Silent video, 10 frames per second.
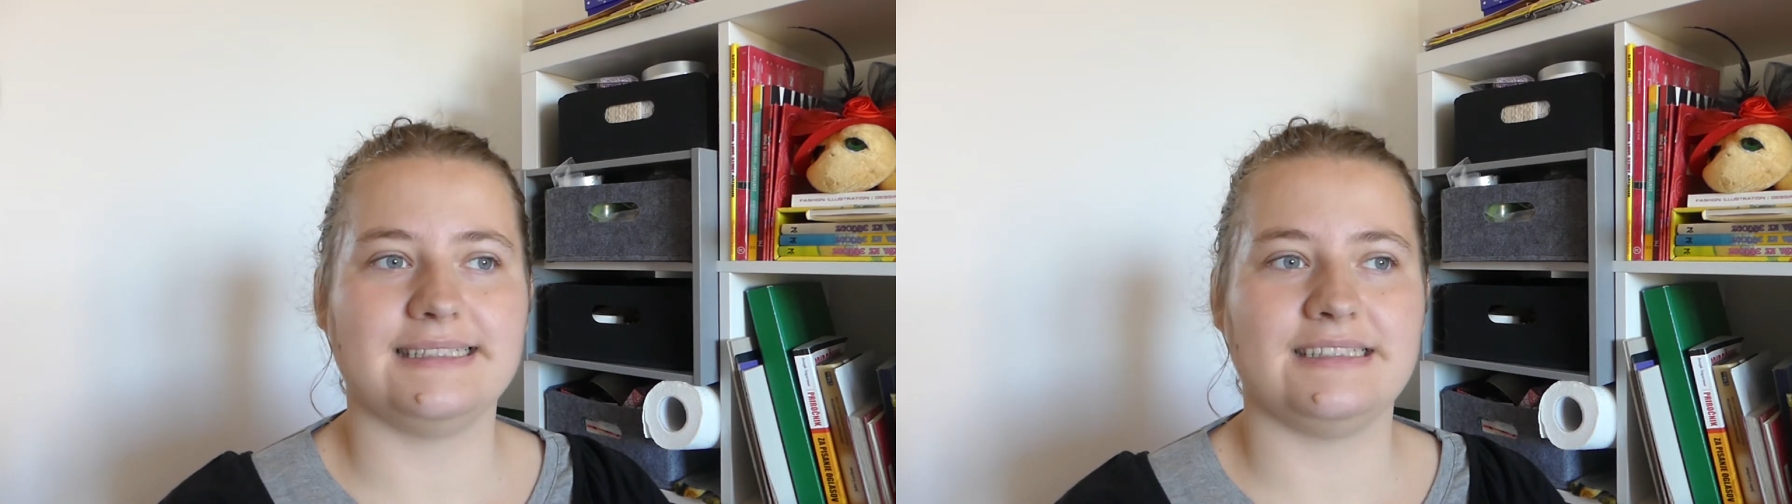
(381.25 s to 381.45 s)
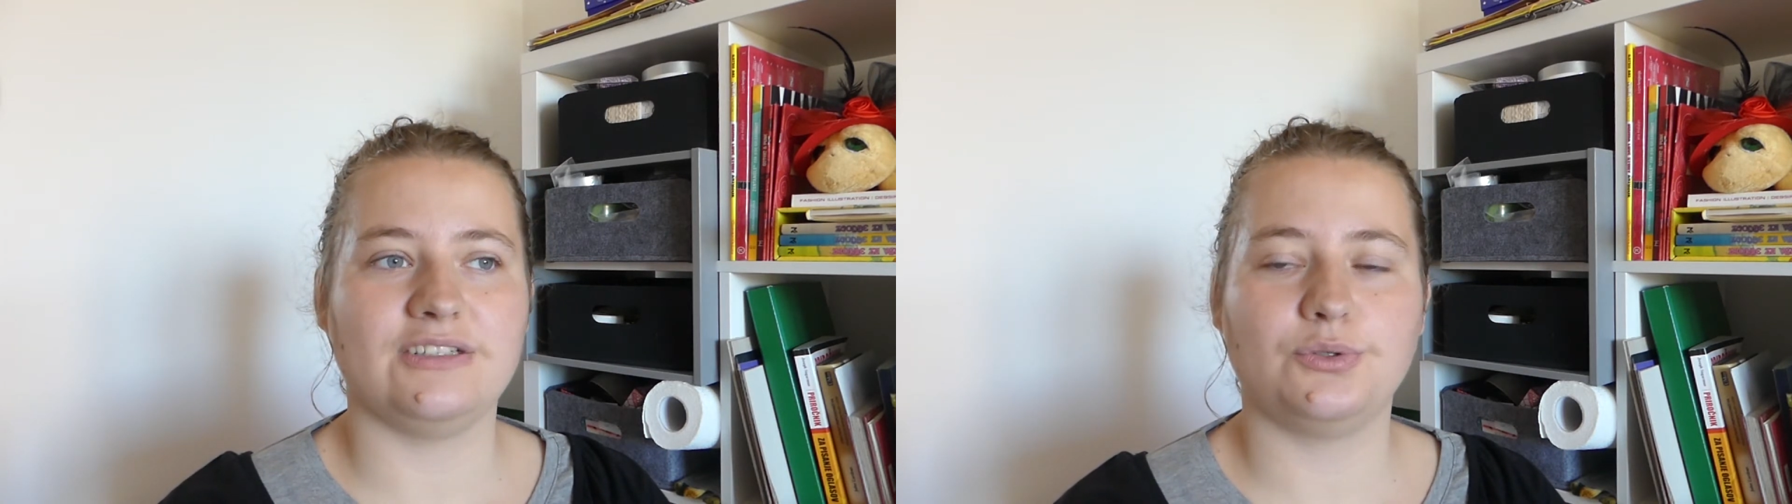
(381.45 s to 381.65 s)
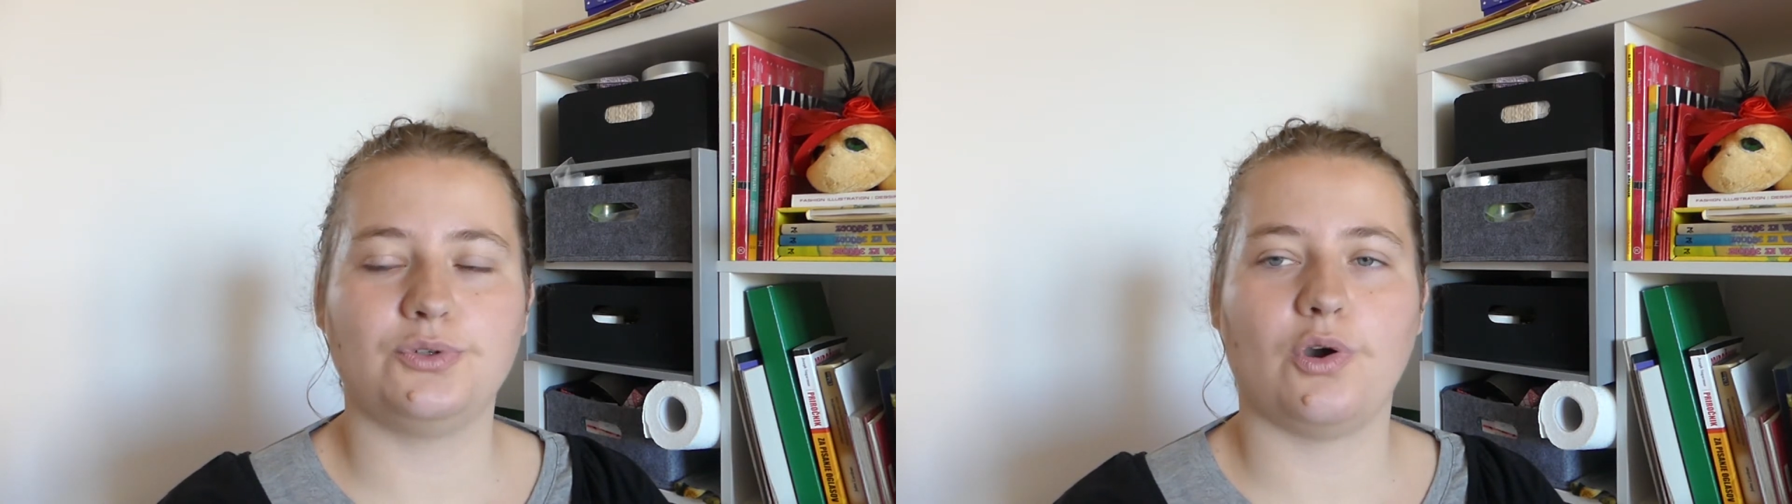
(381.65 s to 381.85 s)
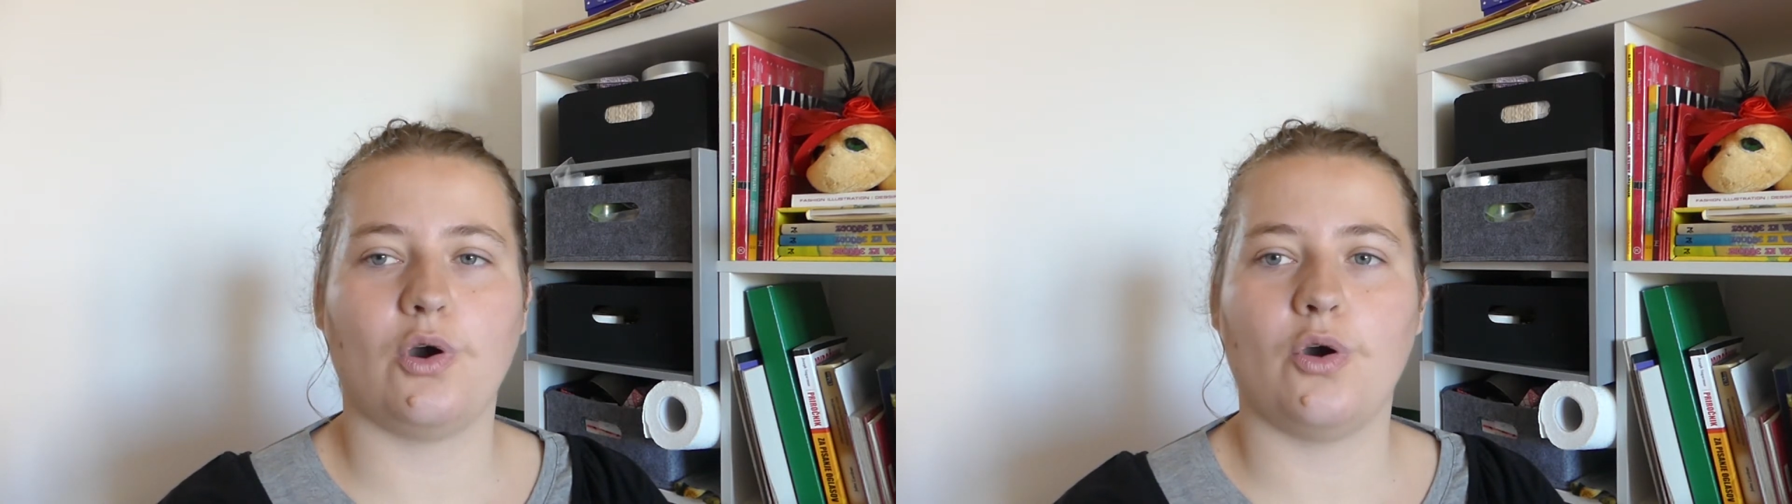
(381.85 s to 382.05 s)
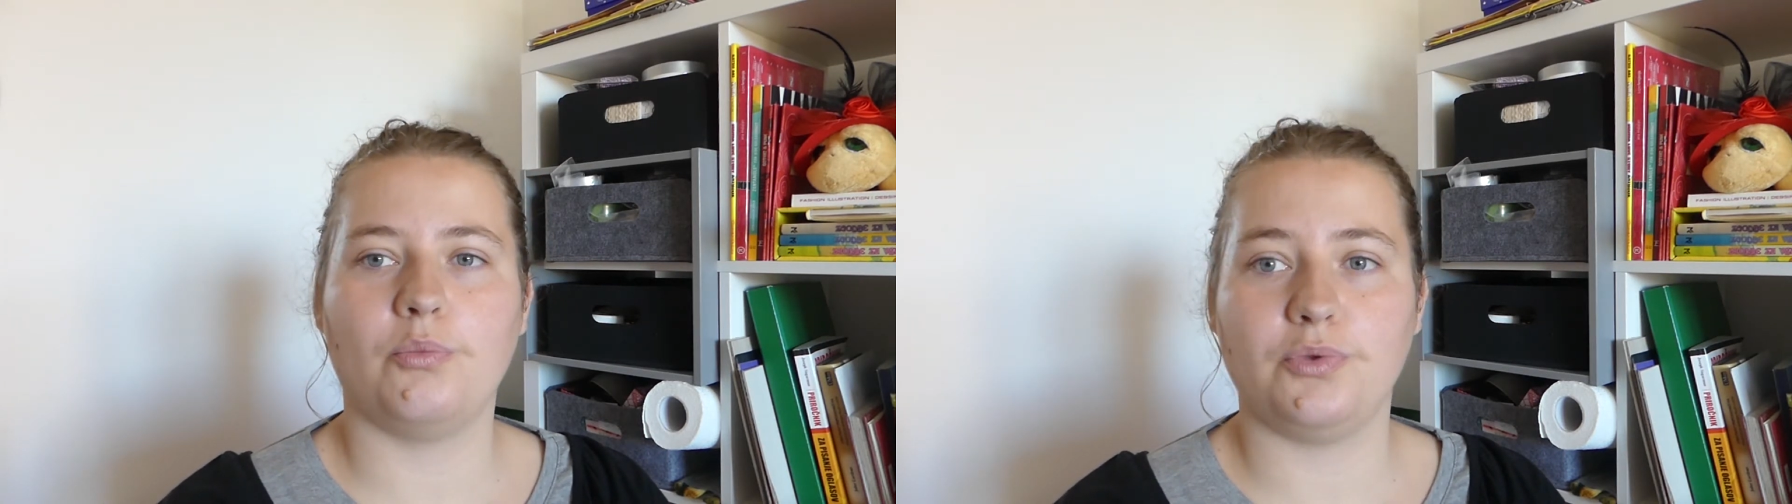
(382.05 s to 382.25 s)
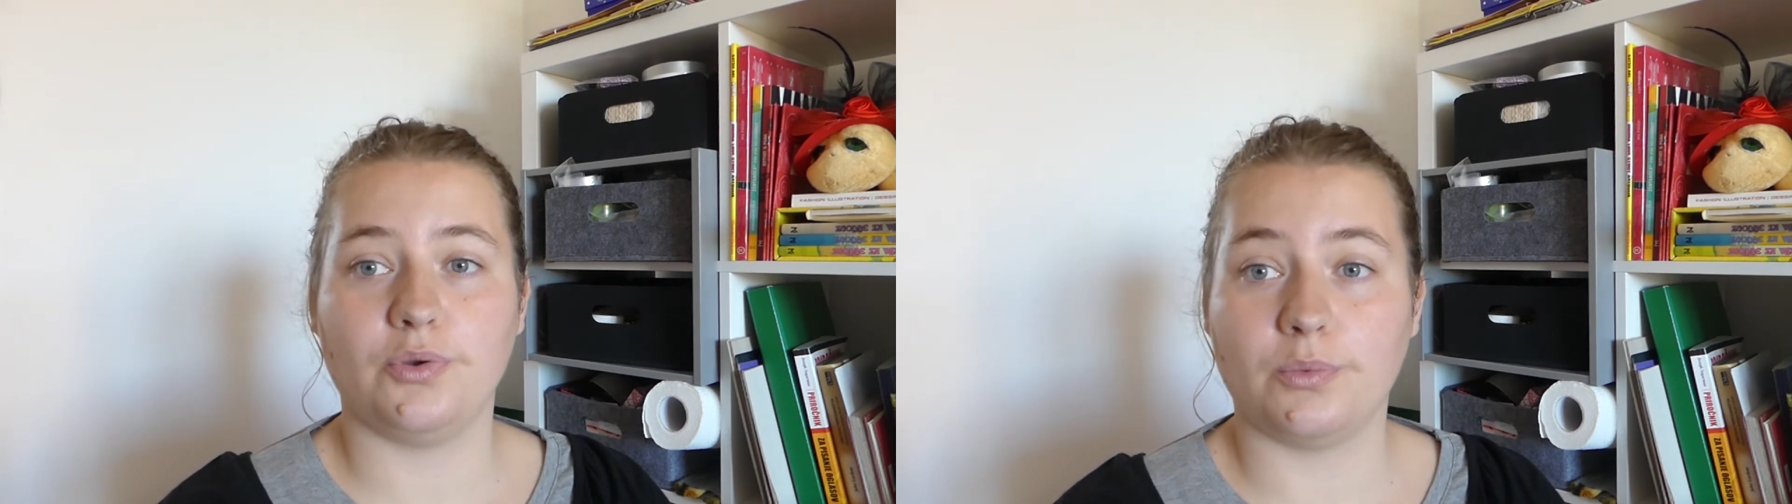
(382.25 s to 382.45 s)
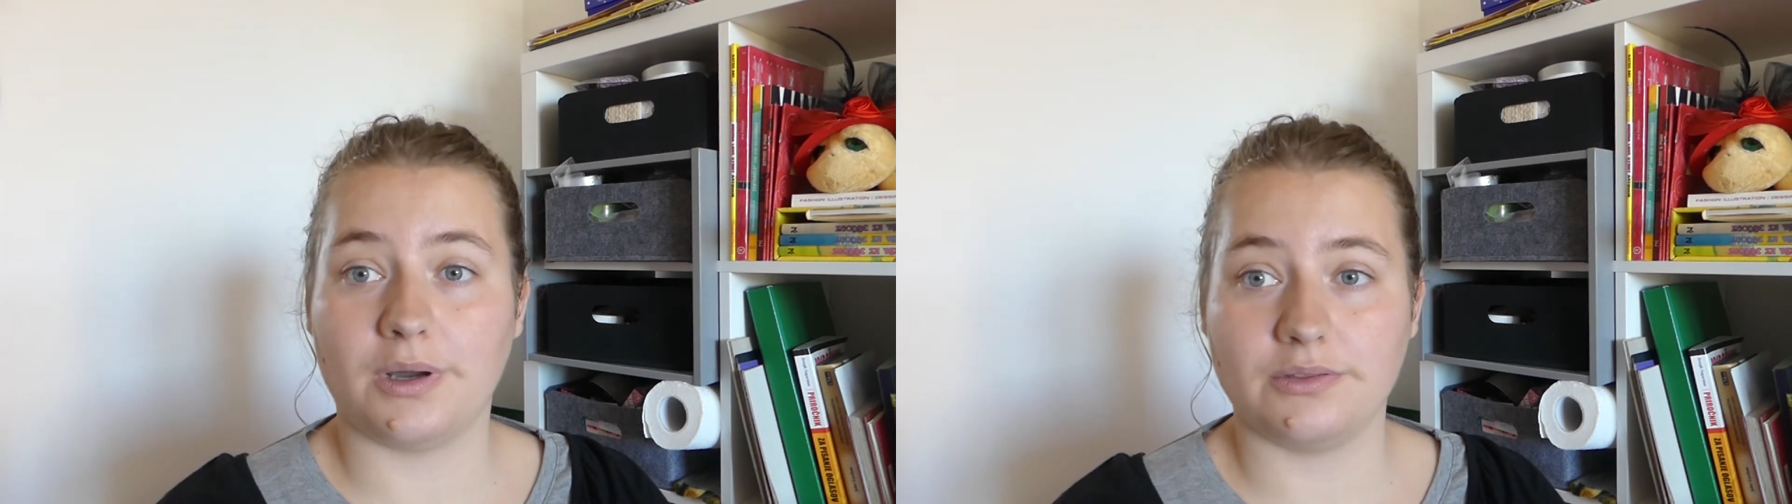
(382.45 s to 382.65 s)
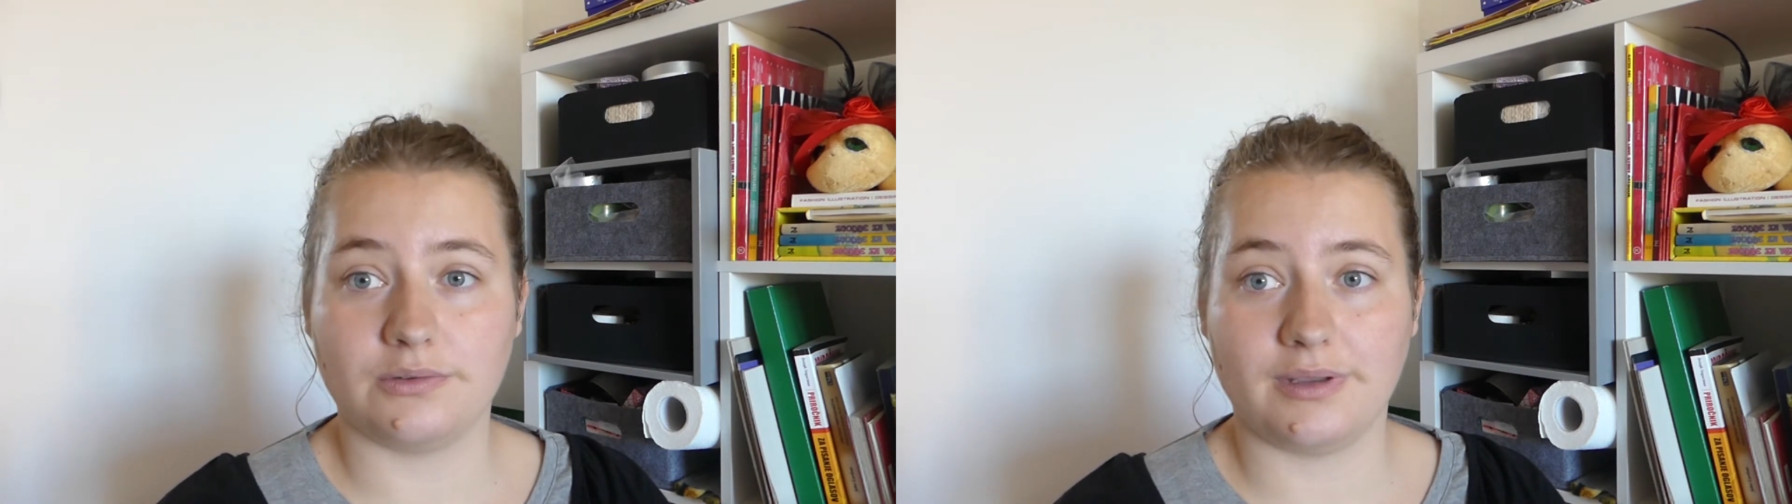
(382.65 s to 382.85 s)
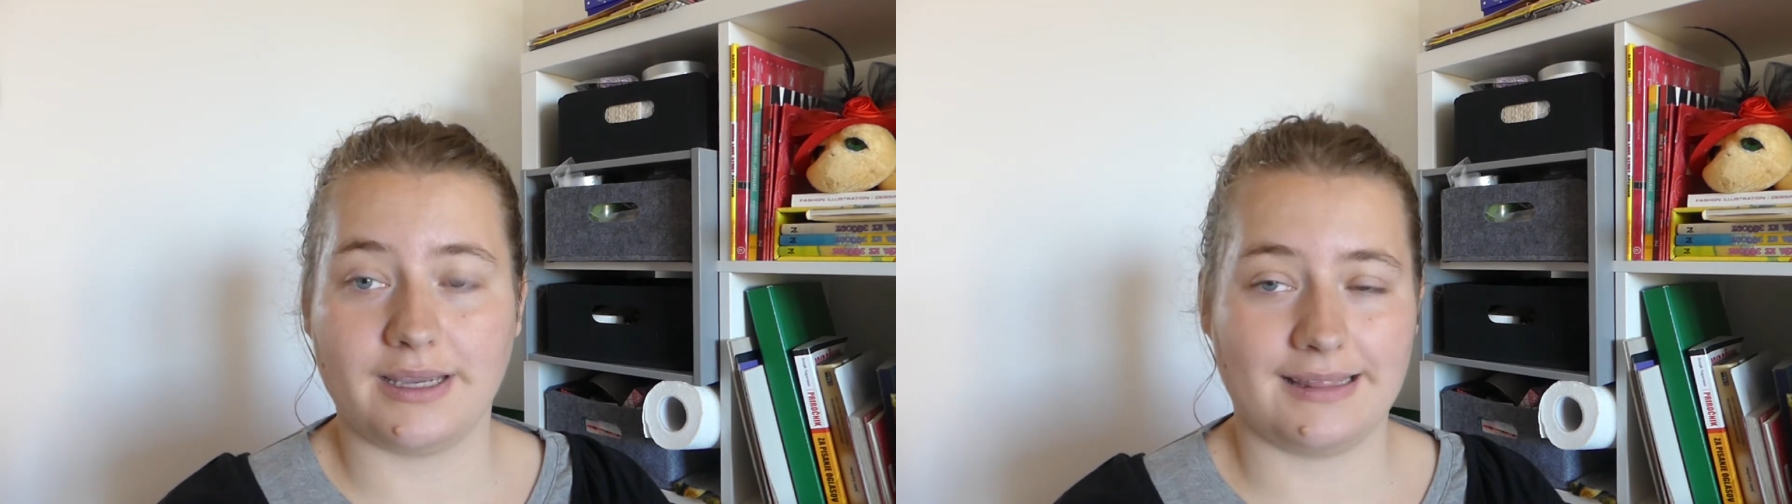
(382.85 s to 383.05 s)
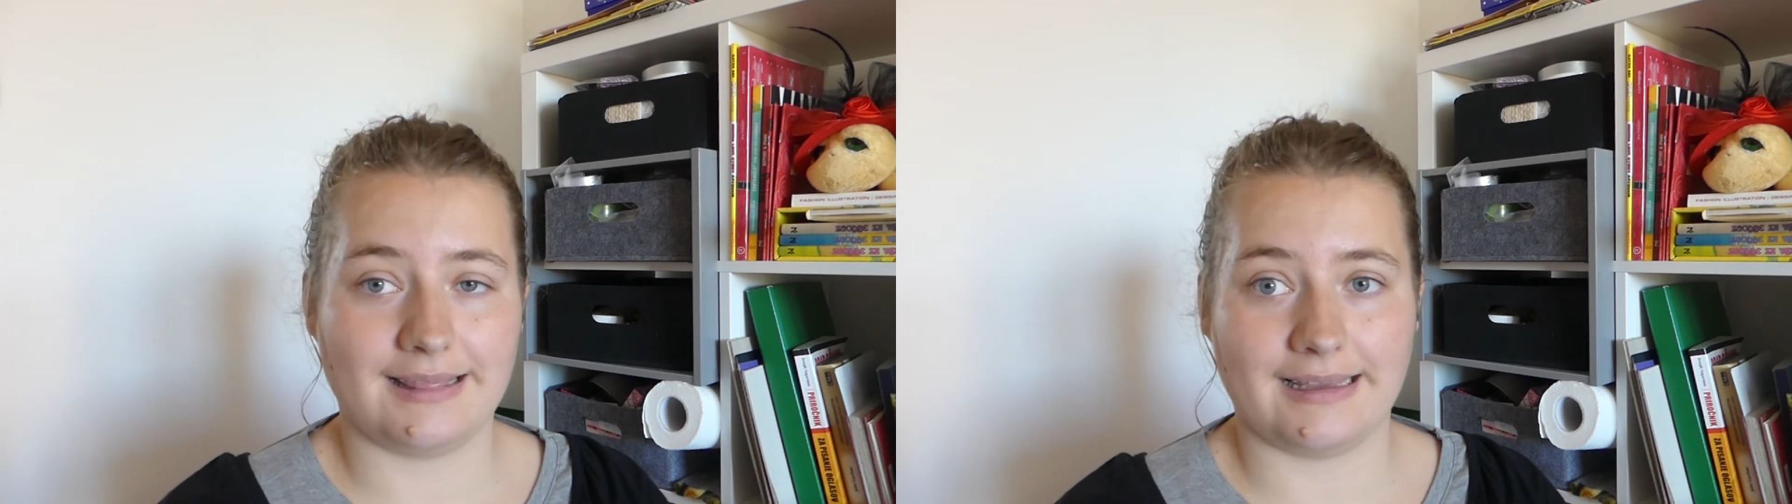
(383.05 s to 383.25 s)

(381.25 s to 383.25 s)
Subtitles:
in your home you want to get,